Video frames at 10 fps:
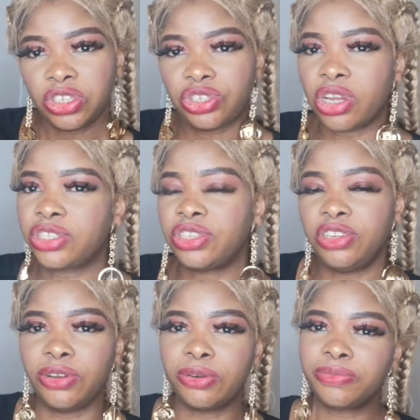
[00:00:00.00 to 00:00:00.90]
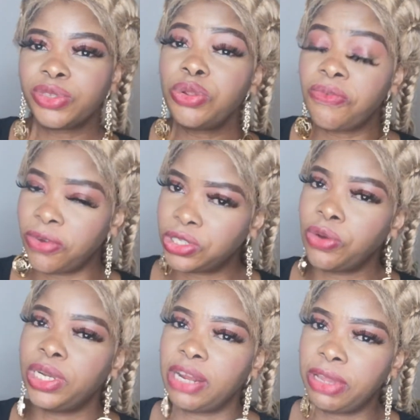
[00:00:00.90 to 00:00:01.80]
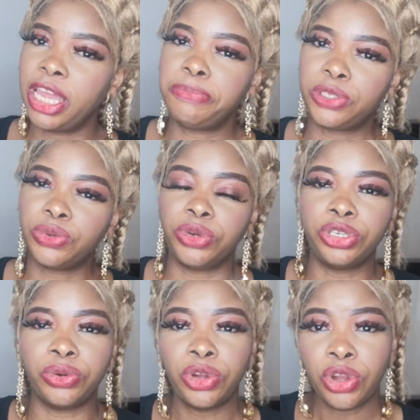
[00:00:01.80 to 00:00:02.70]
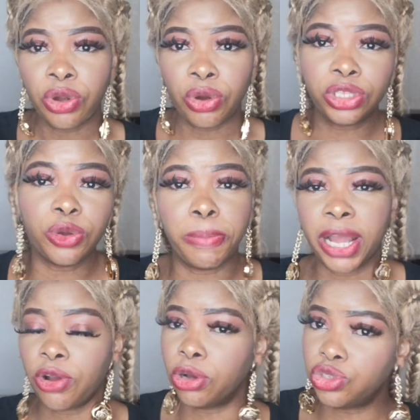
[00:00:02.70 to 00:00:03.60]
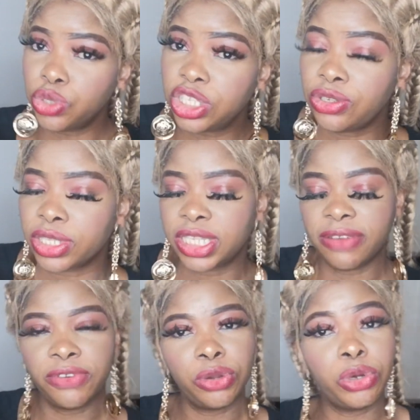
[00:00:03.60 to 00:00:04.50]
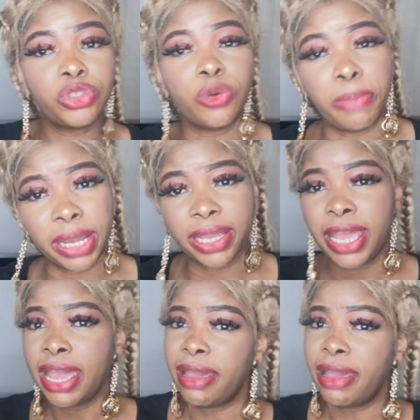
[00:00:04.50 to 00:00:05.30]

just, you know, look for someone that will help you to, you know, go to bank or do it yourself. Go to bank.